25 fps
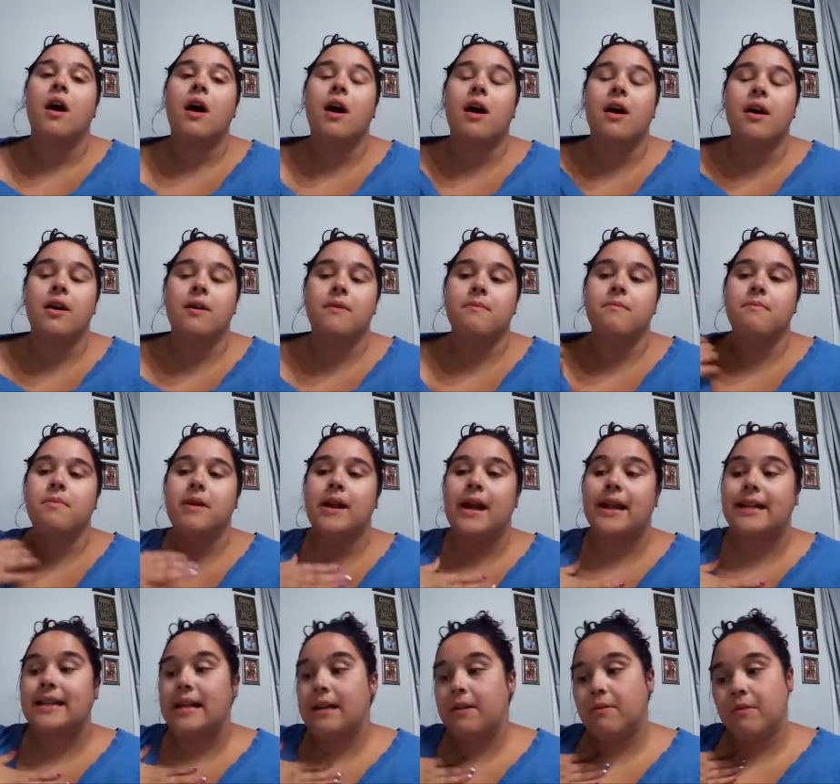um, but
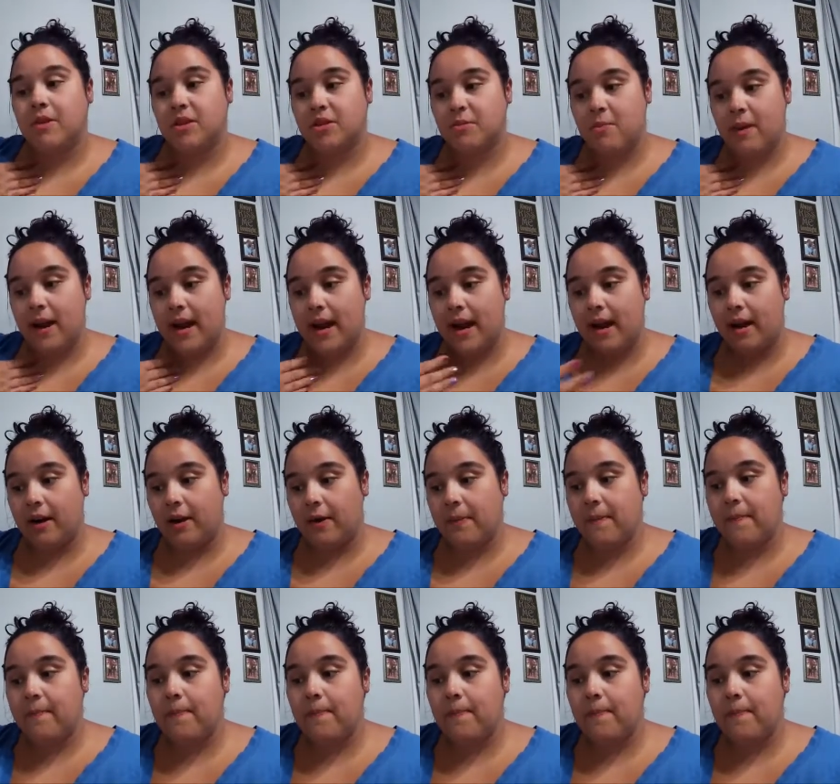I didn't wash my hair.